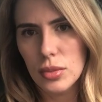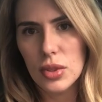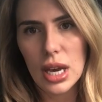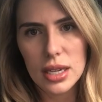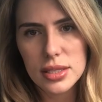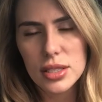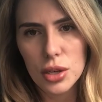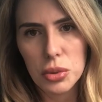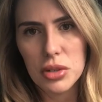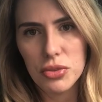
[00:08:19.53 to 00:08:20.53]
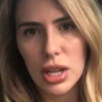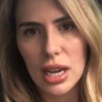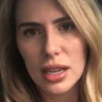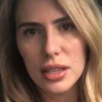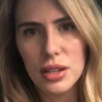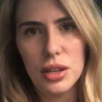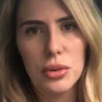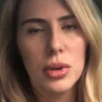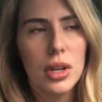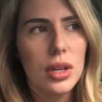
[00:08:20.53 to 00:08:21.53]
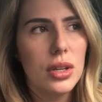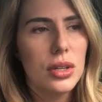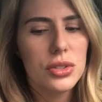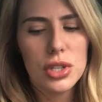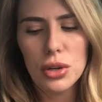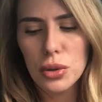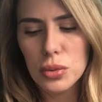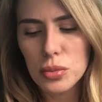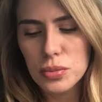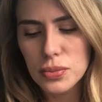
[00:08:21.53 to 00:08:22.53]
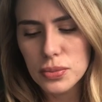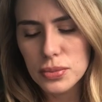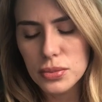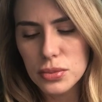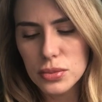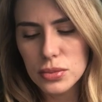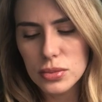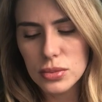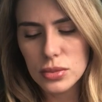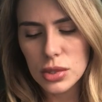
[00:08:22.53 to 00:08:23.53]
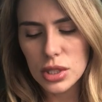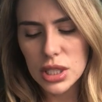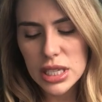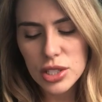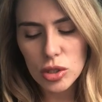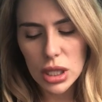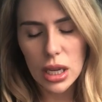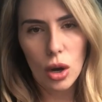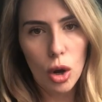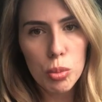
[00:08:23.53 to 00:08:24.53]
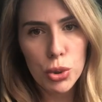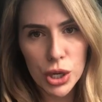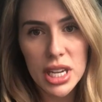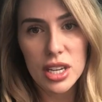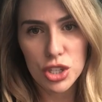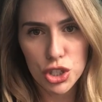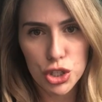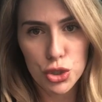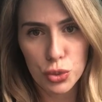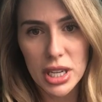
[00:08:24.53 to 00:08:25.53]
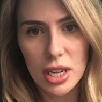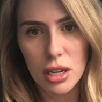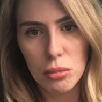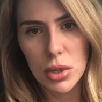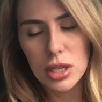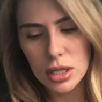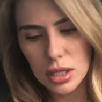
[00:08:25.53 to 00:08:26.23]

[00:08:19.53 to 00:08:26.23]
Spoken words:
that's a red flag, So these are like all pretty extreme,